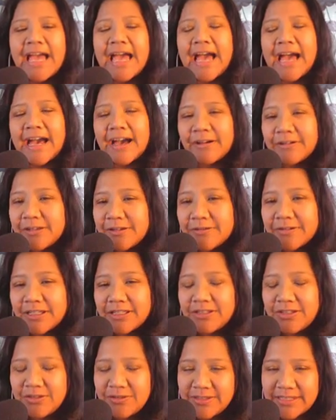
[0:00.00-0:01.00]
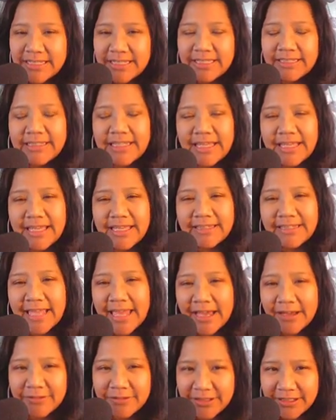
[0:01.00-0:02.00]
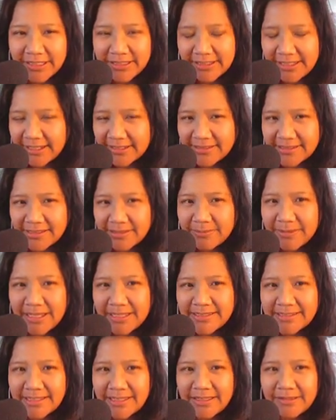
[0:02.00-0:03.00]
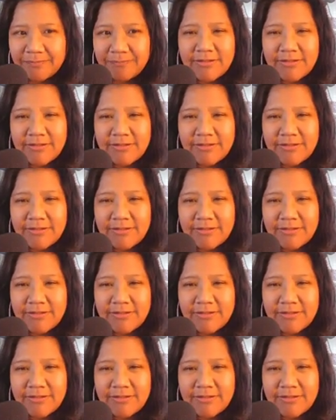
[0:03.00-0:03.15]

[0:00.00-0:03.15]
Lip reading: how you can use it, and how you can customize it.